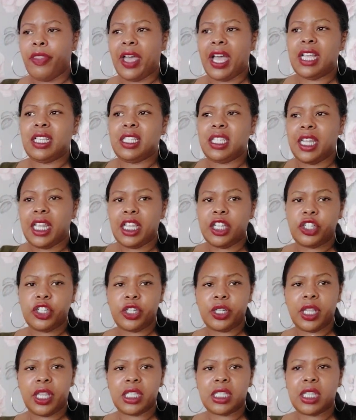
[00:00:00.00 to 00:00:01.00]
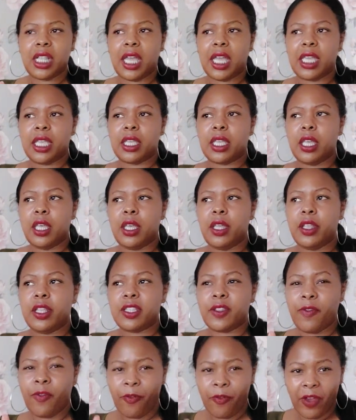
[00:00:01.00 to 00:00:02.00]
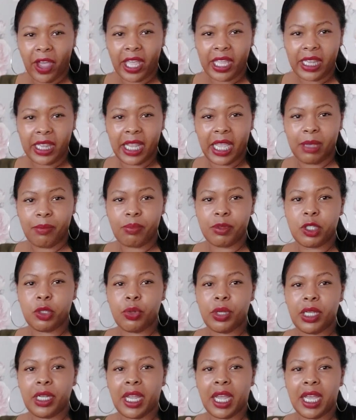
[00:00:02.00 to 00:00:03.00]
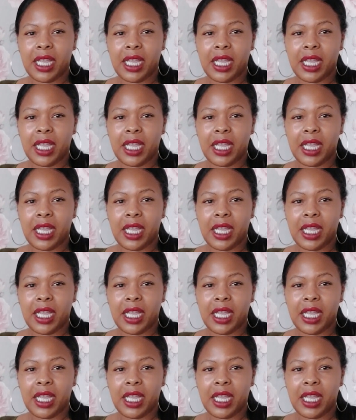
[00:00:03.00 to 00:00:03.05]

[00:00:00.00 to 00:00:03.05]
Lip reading: isolation is like, there's a fine line between